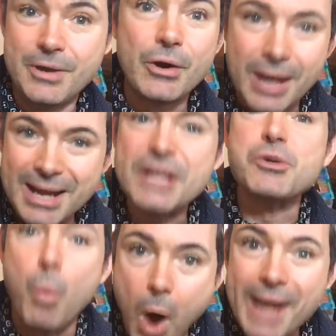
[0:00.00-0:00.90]
Okay,
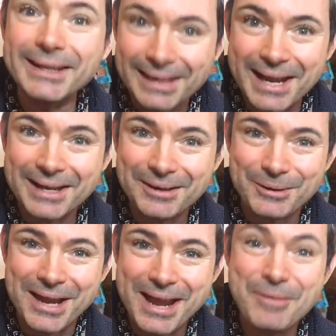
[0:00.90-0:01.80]
that's one lick,
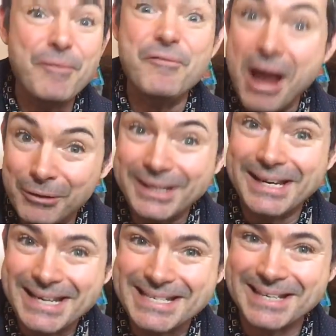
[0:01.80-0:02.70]
okay? Very
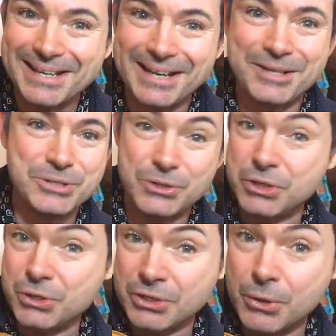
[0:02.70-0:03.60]
easy lick, because you're
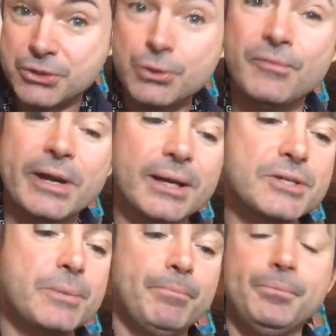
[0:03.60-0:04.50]
just using those two fingers.